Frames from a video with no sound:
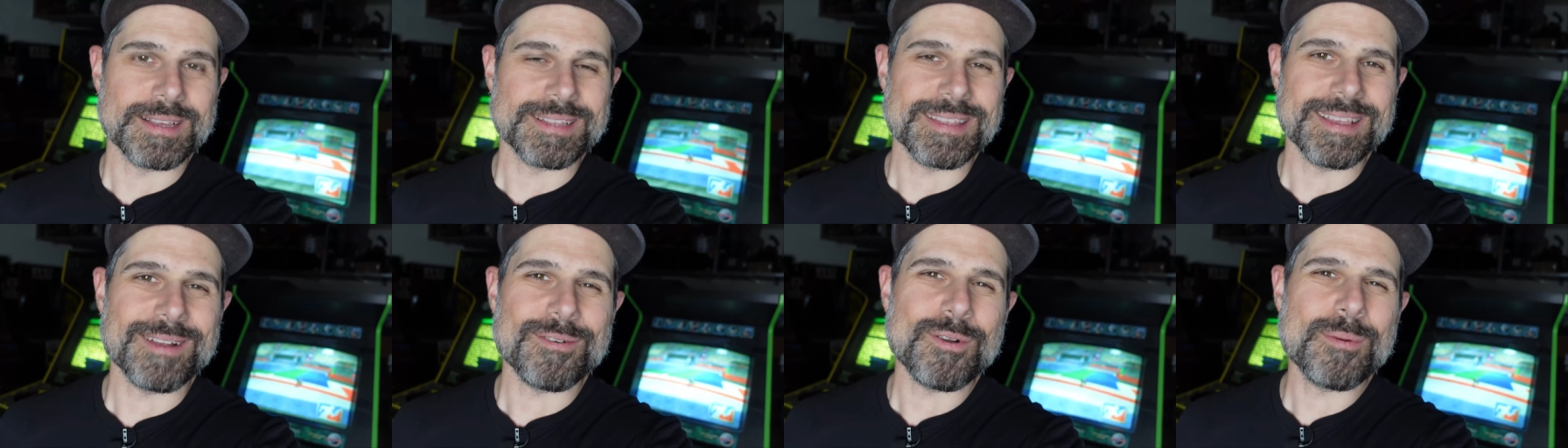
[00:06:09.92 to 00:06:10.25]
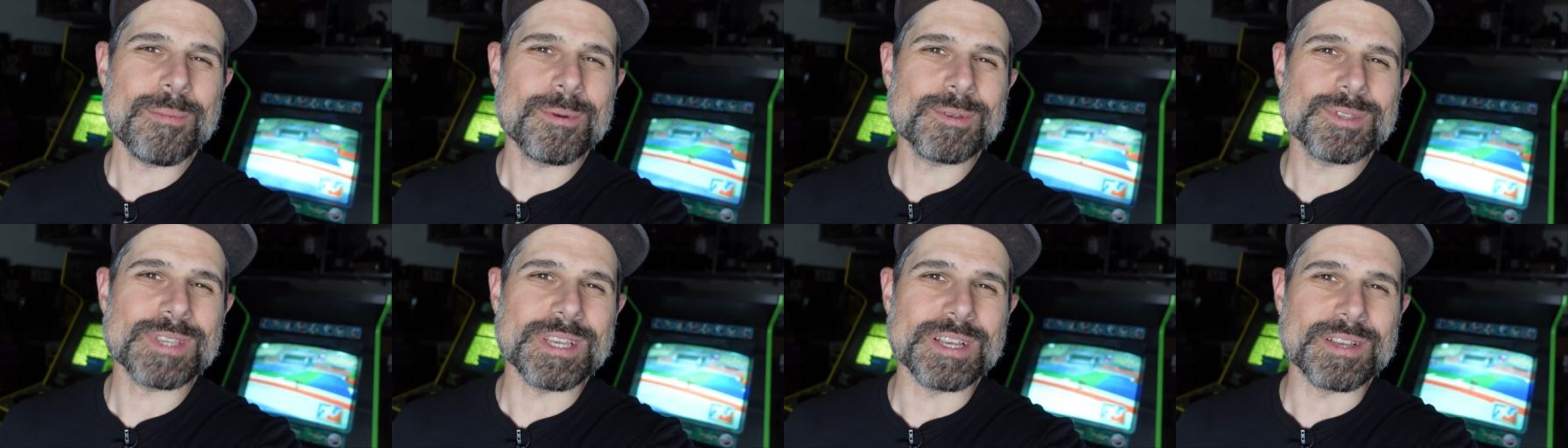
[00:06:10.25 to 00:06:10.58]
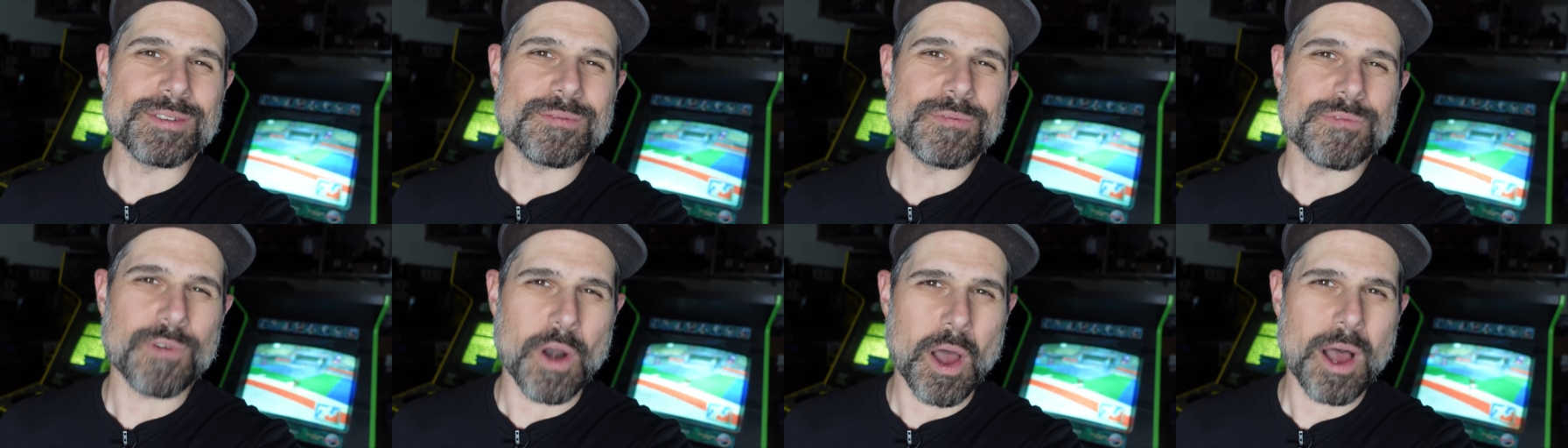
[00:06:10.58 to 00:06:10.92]
Like they're almost
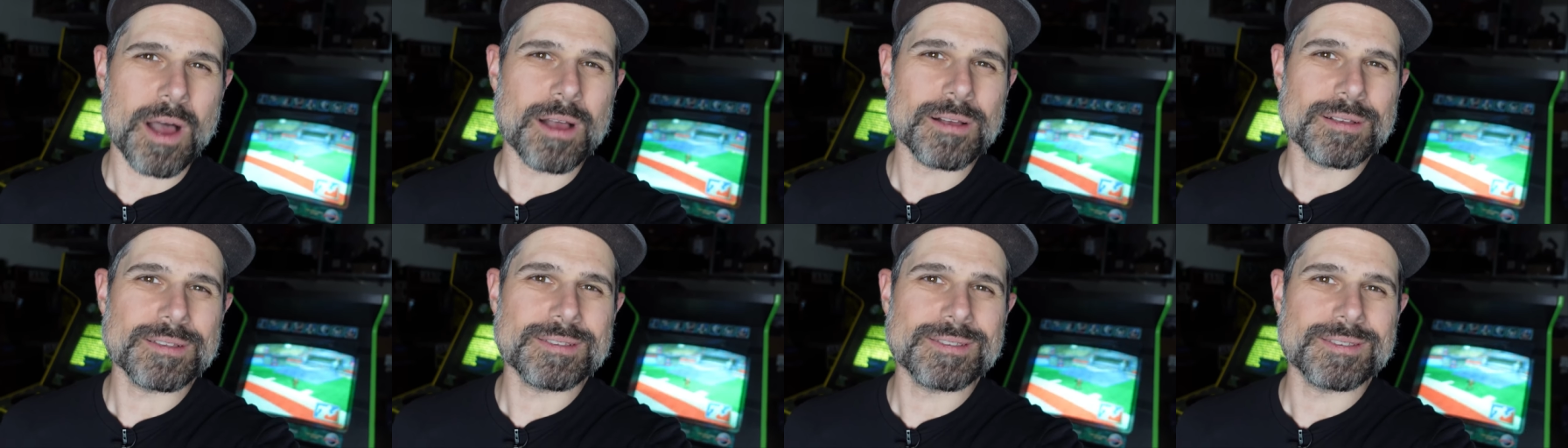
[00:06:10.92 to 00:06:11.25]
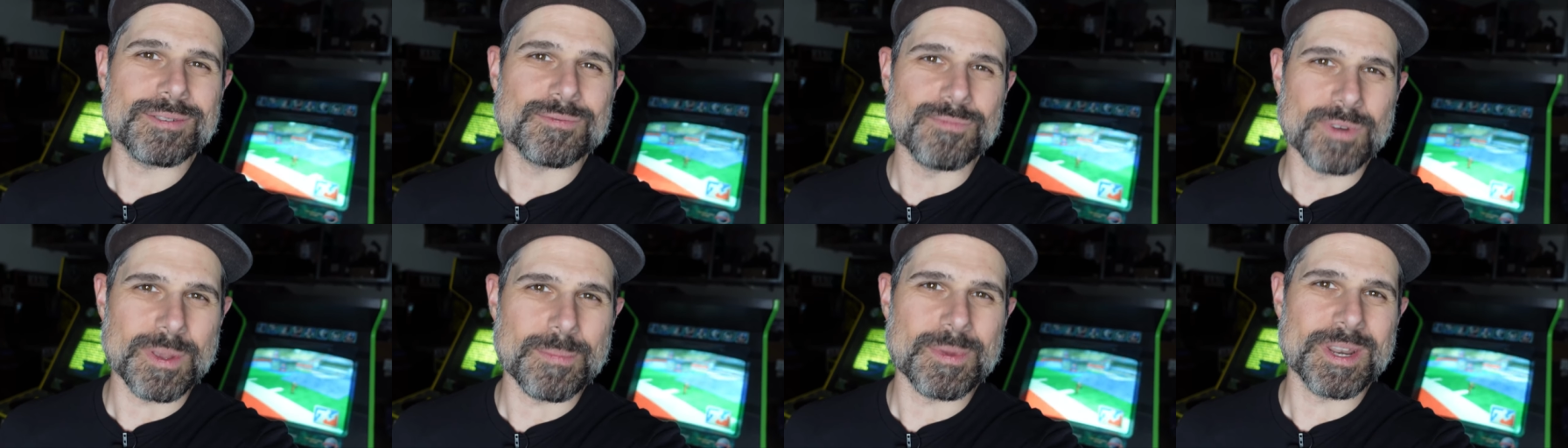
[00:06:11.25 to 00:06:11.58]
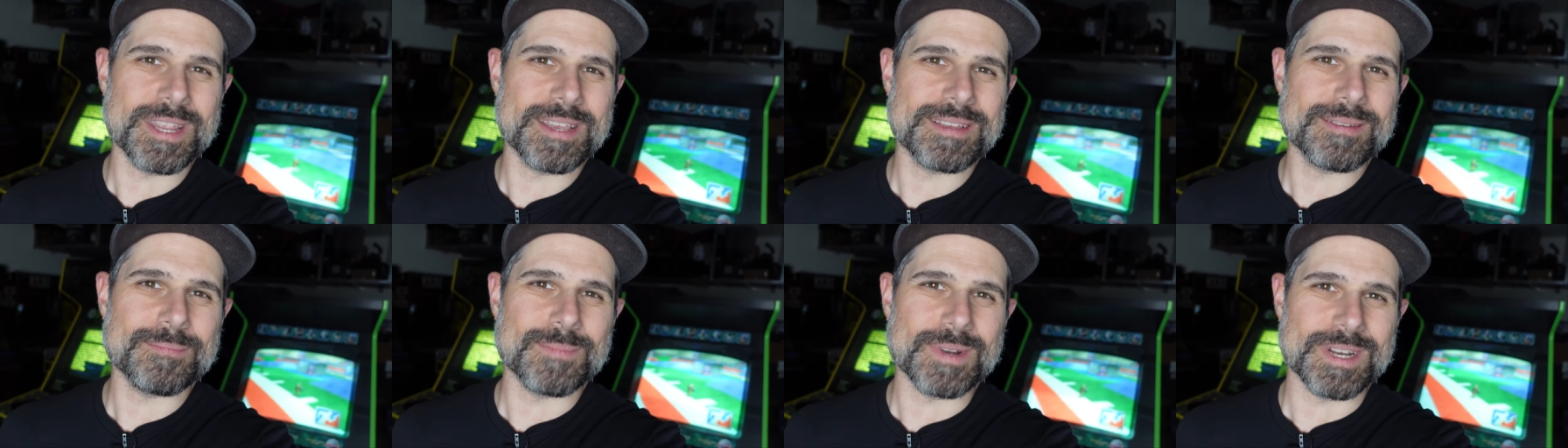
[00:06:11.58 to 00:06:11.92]
like frogs
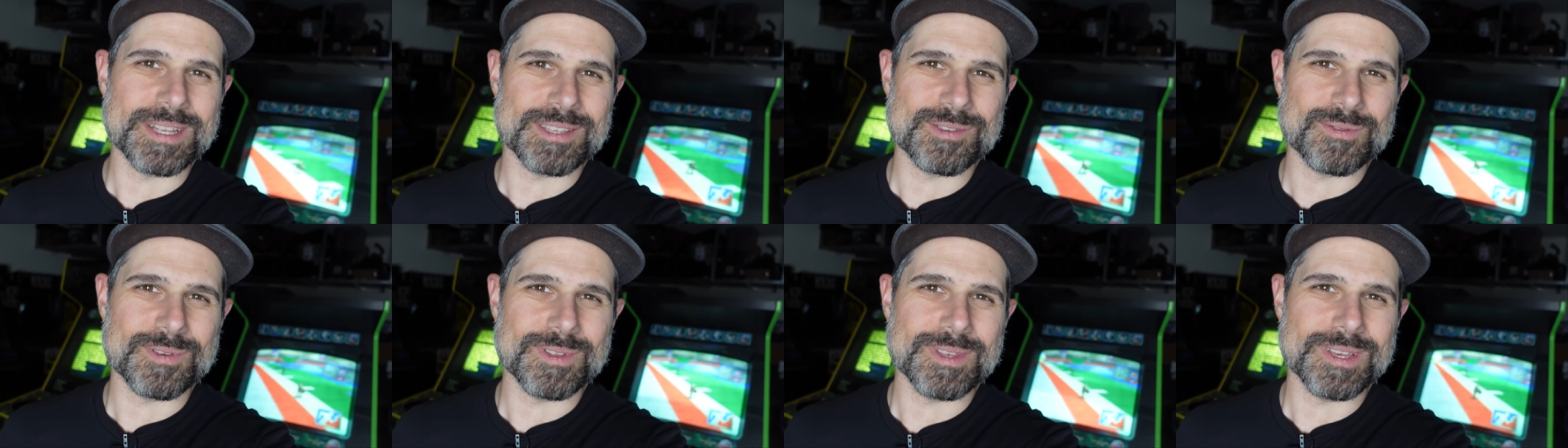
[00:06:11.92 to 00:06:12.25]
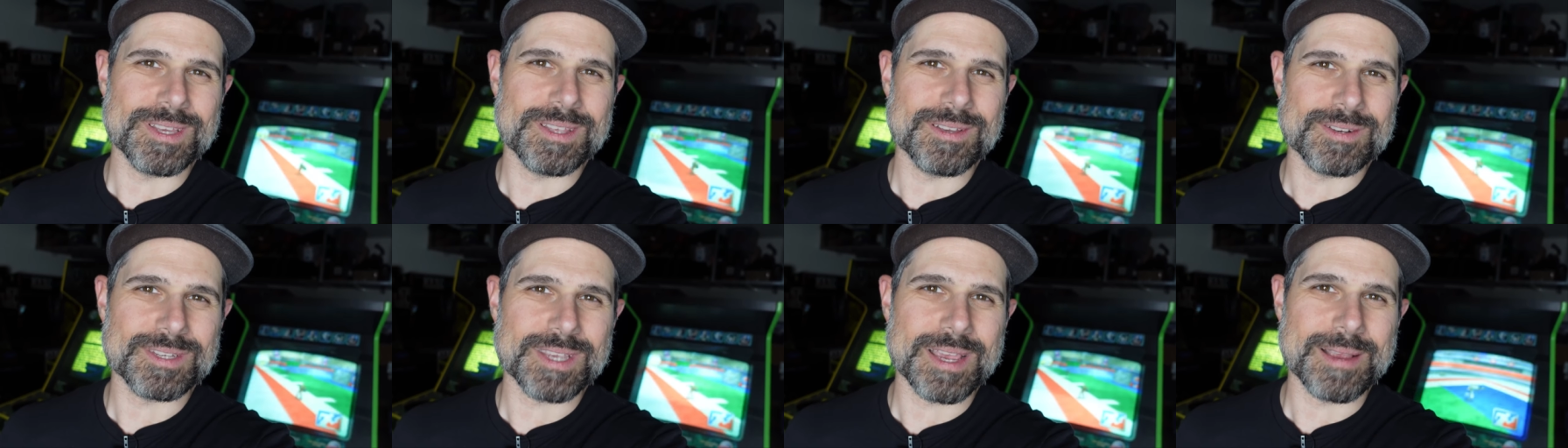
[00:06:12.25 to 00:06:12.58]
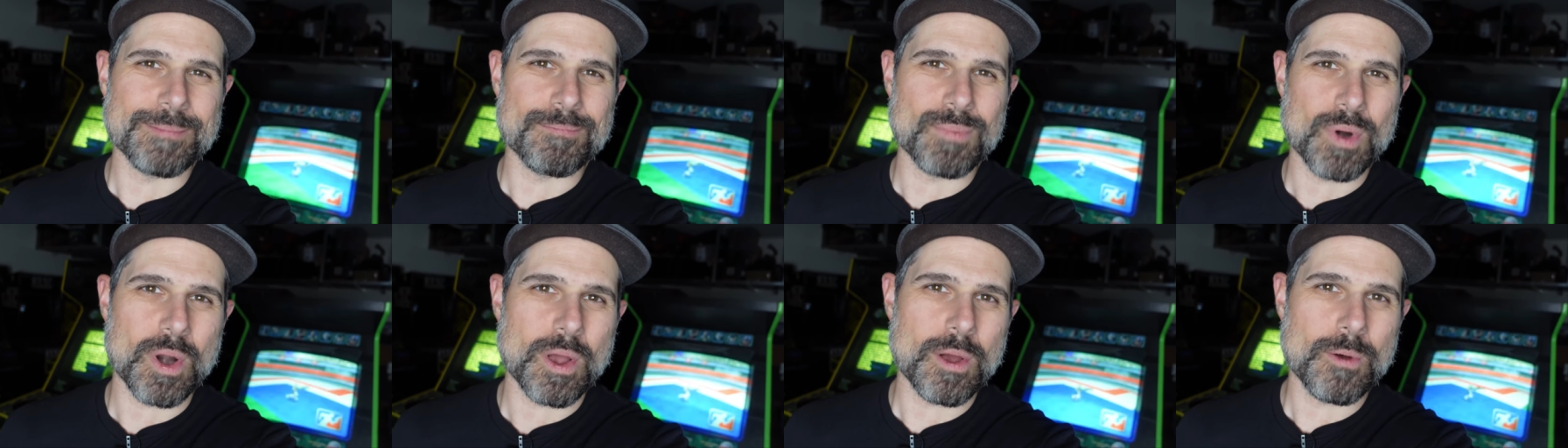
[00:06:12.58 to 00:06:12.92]
ribbiting, but it's really they're
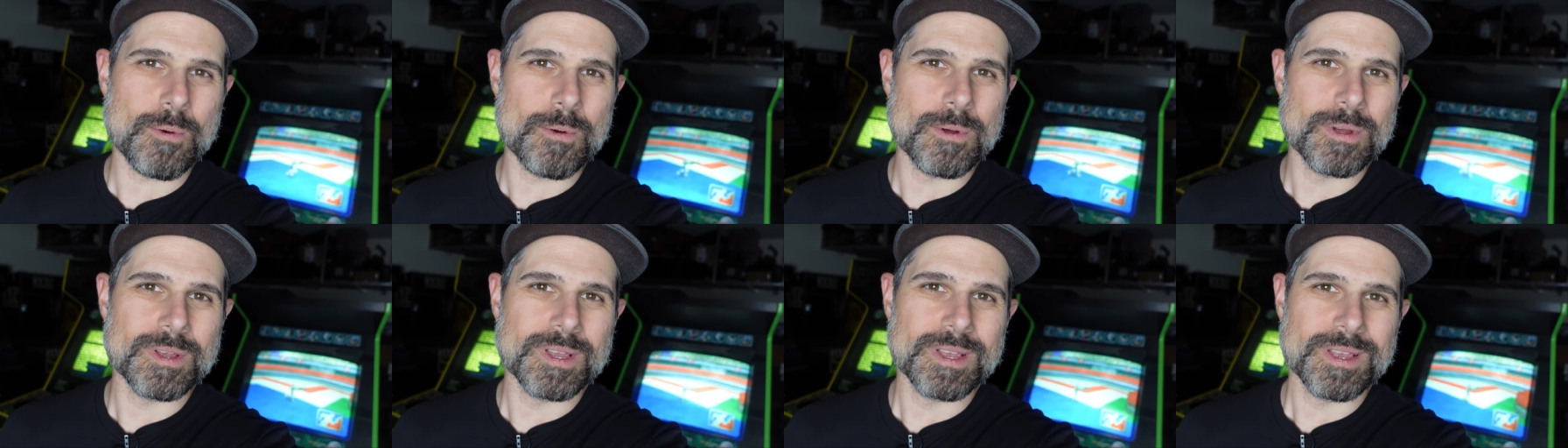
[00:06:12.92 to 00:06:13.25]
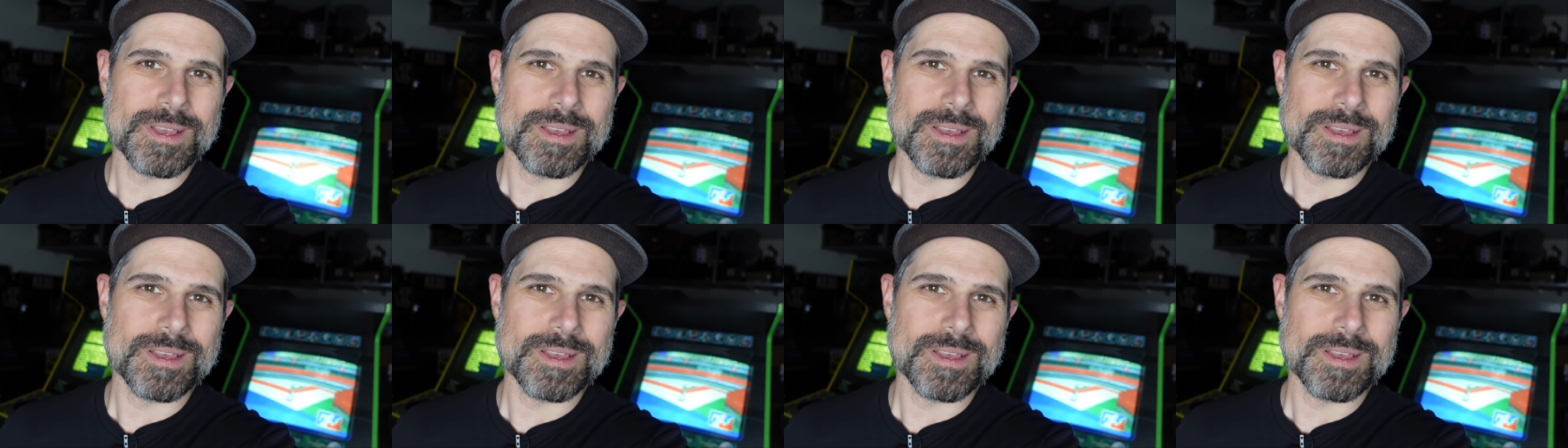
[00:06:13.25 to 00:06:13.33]
saying bro.